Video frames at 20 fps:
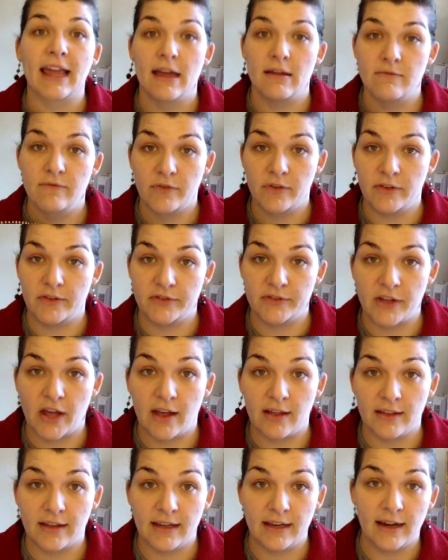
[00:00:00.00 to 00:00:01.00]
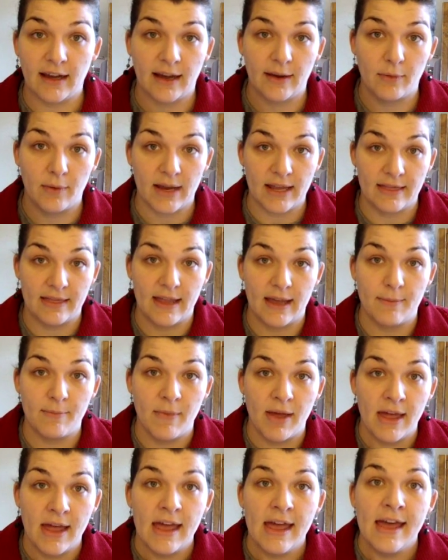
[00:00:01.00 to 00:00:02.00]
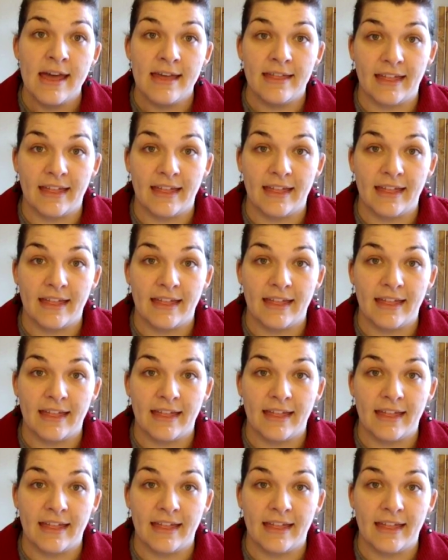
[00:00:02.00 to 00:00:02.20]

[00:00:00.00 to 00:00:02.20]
but I can for the solid. I weighed them.